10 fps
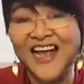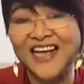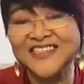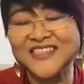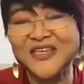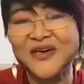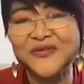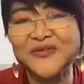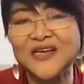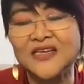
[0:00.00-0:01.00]
And
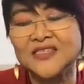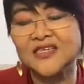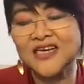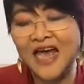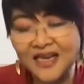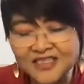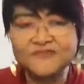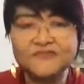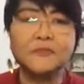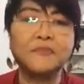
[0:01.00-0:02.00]
so as an act
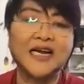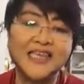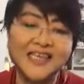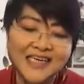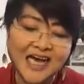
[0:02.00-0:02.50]
of rebellion,